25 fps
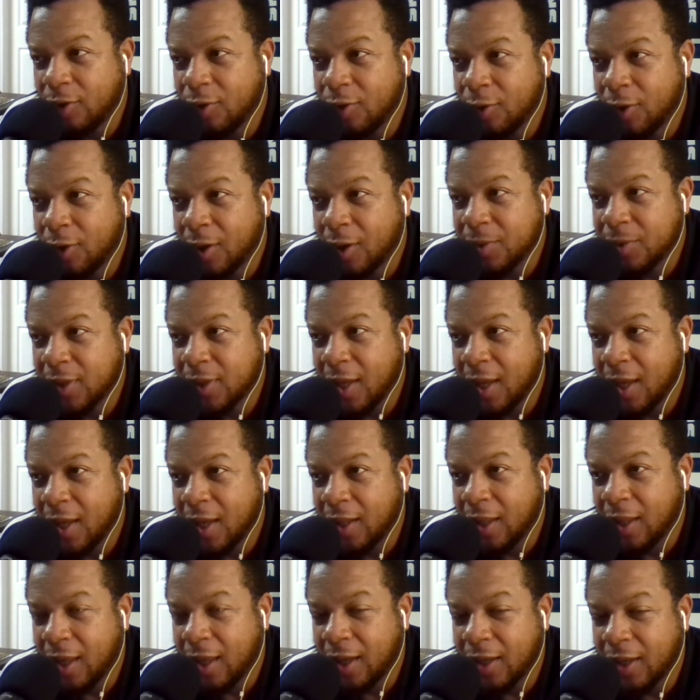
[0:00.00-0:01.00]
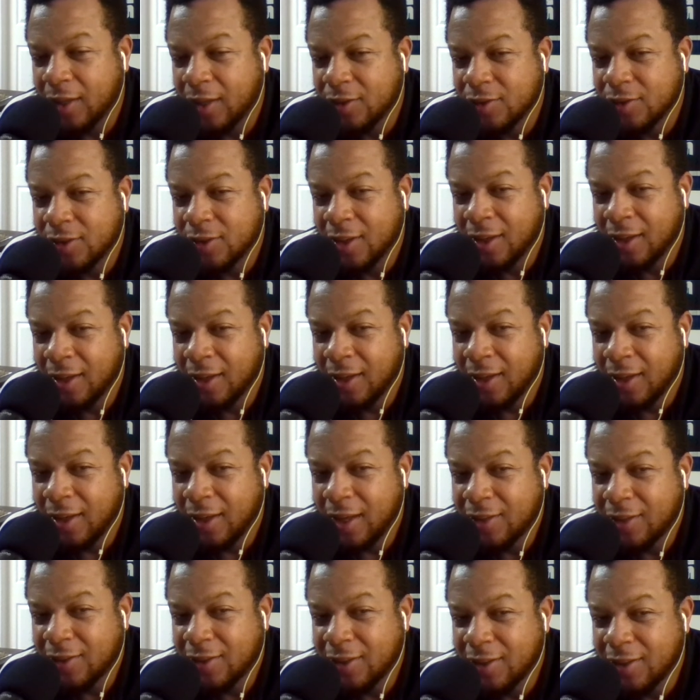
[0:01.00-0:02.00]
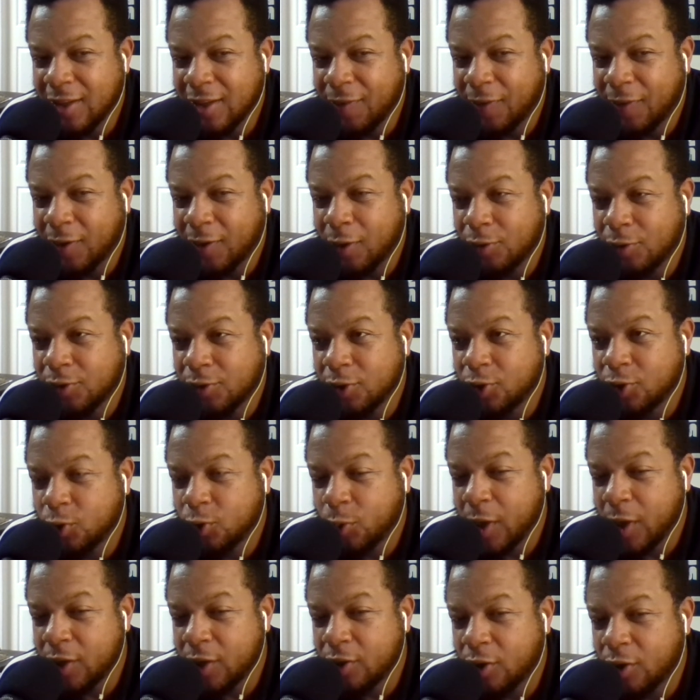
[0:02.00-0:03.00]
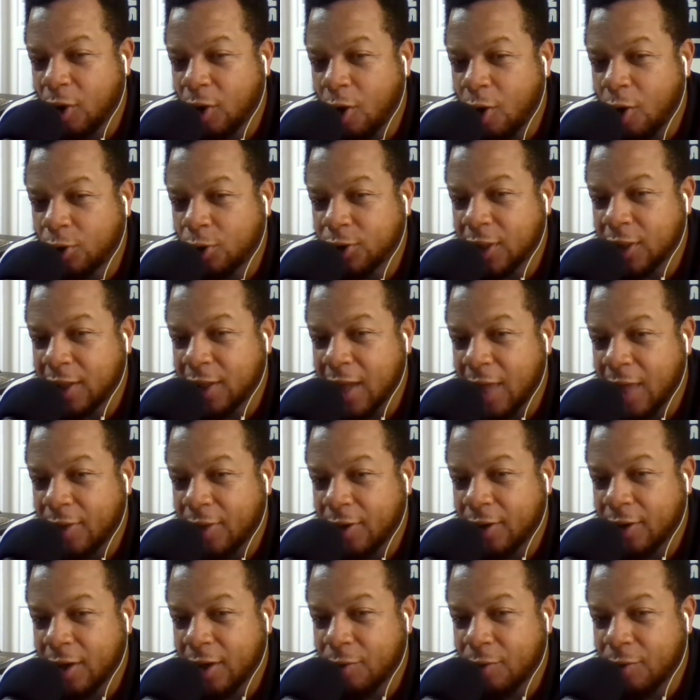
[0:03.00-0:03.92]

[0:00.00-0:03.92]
You know what I'm saying? Like it's a difficult situation altogether.